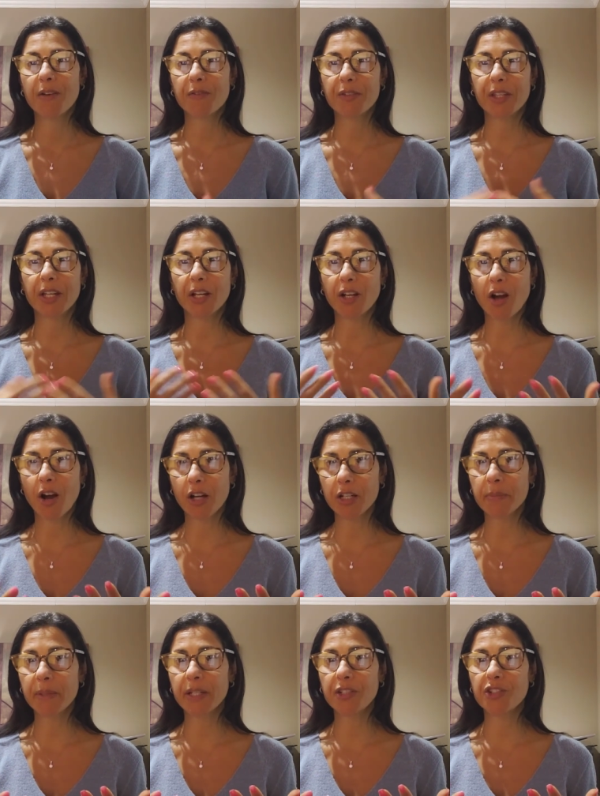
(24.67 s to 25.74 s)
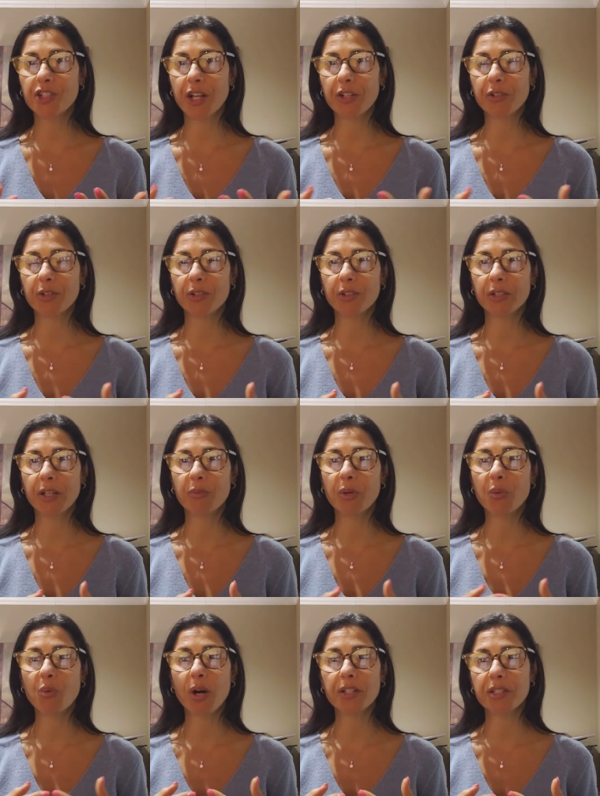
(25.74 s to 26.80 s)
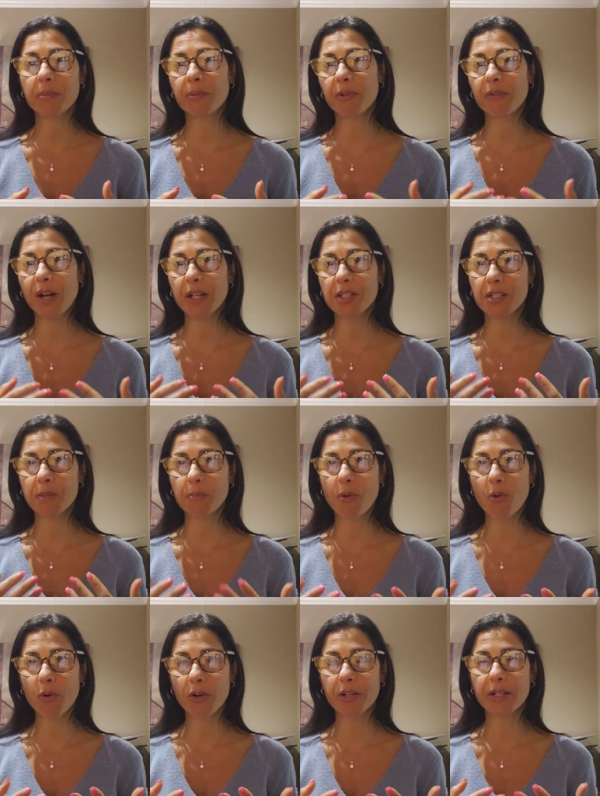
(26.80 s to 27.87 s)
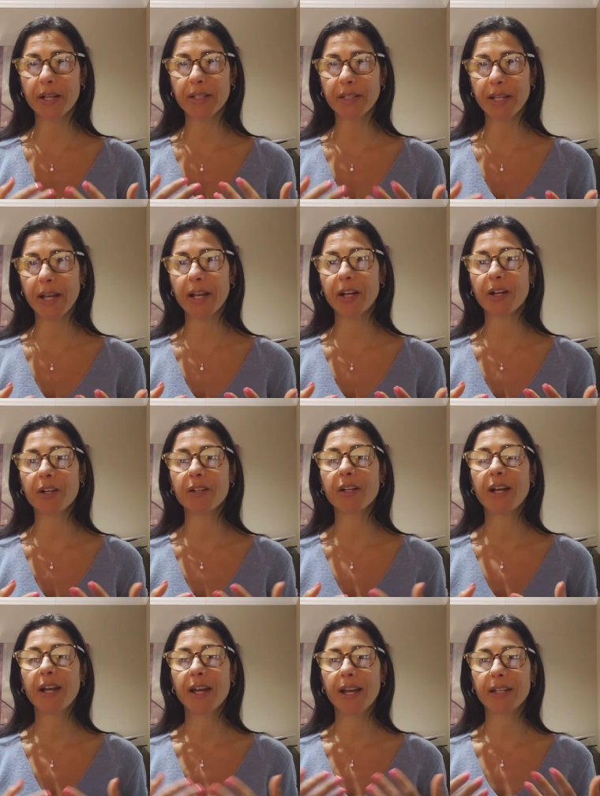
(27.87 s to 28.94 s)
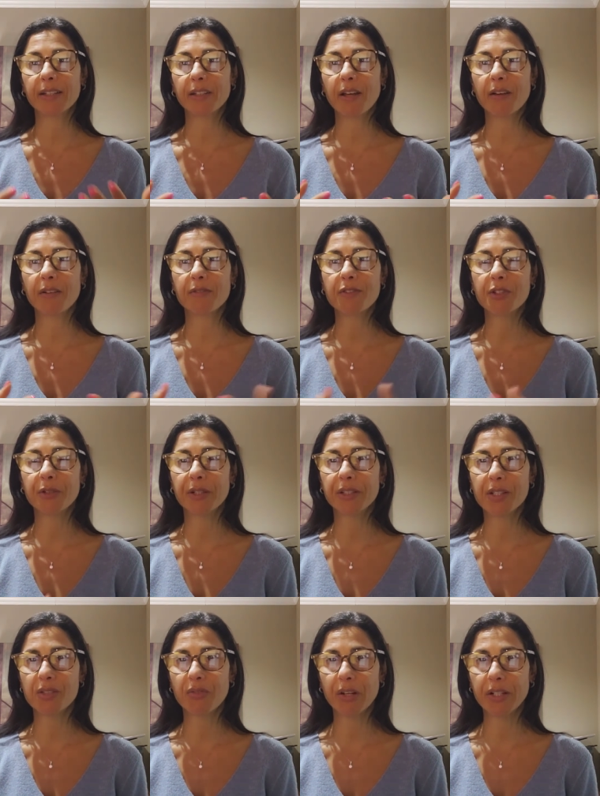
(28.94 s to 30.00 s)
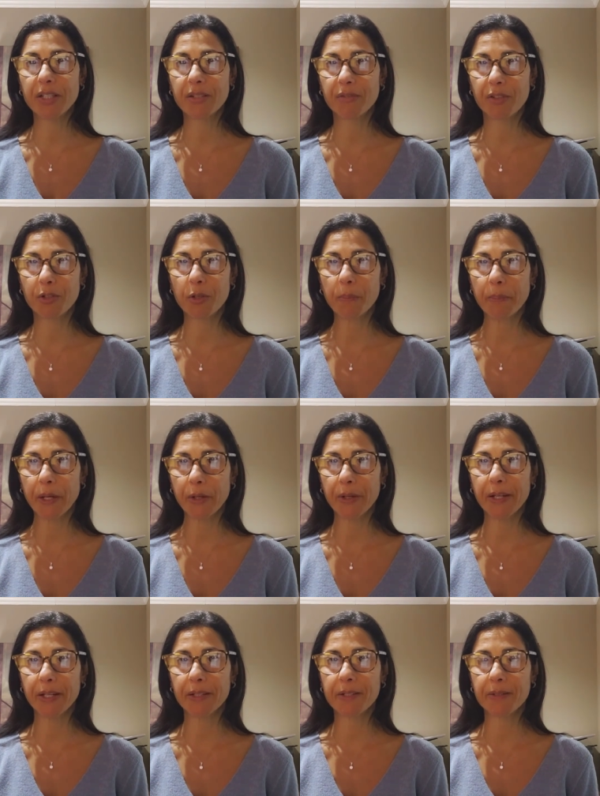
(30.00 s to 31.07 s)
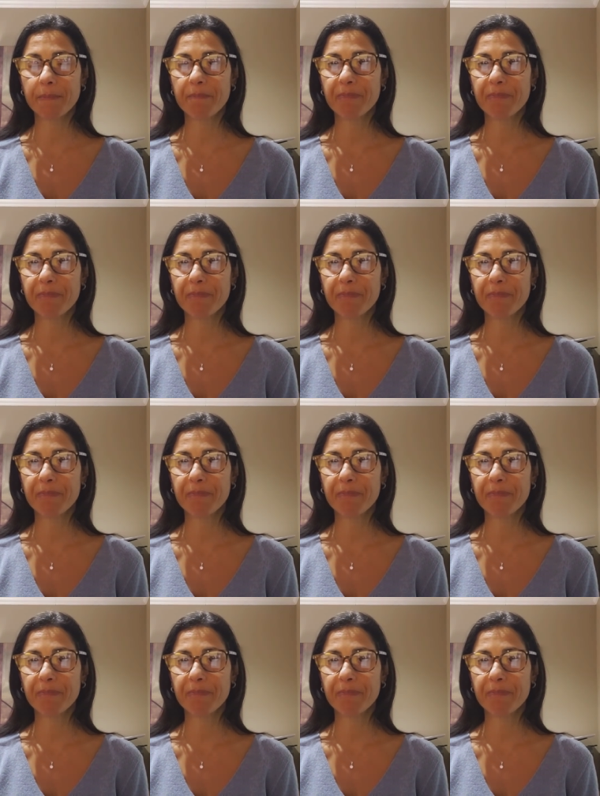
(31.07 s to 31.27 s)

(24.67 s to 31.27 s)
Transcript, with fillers: for the economy in general, and we want to provide support and care and love during this very difficult period.